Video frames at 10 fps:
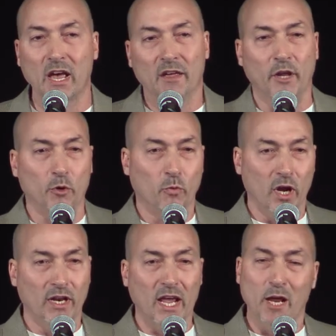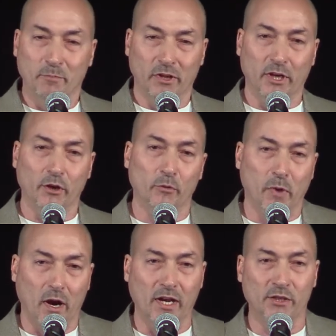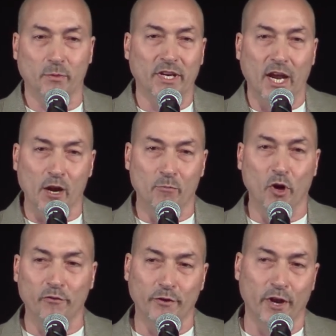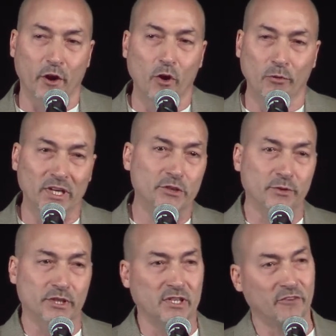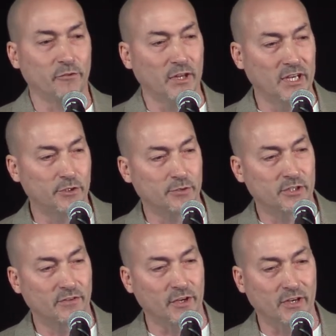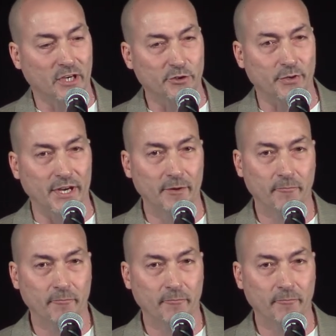that one day political parties would care more for their own interests than for the interests of their country.